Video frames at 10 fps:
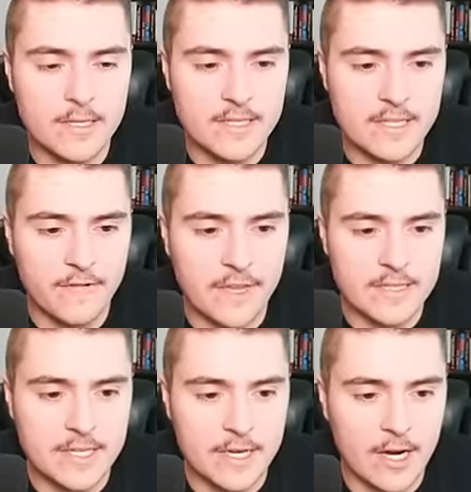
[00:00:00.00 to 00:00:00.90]

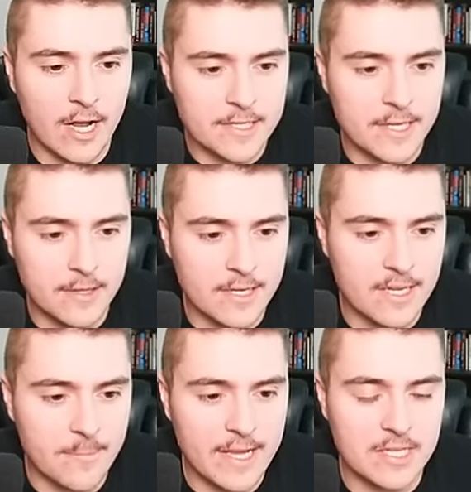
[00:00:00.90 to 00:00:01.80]
defense here, Husky looking
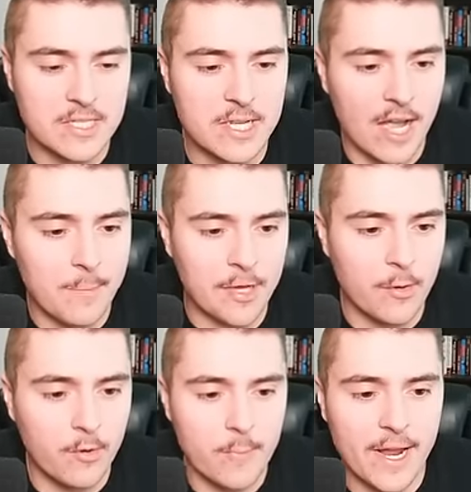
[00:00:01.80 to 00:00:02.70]
to make a stop. The
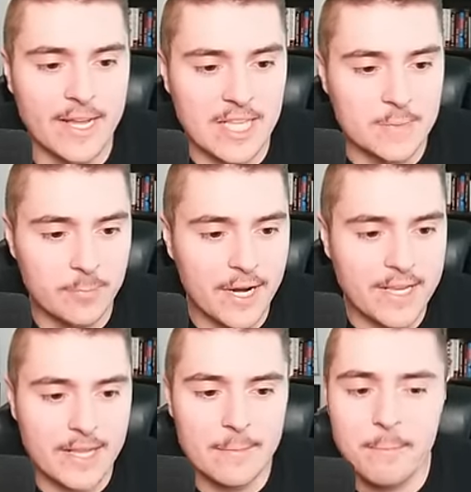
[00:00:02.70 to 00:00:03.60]
quarterback is
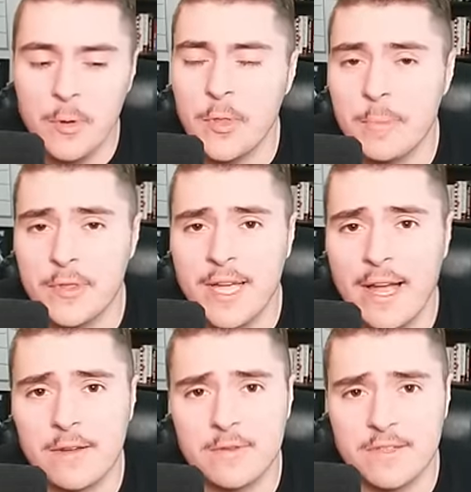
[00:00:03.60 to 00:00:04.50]
breaking multiple
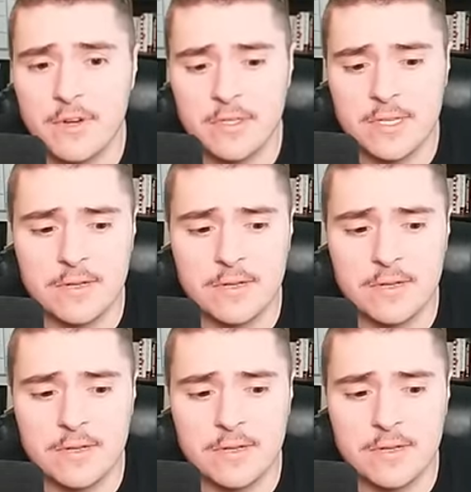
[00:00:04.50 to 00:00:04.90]
tackles, first and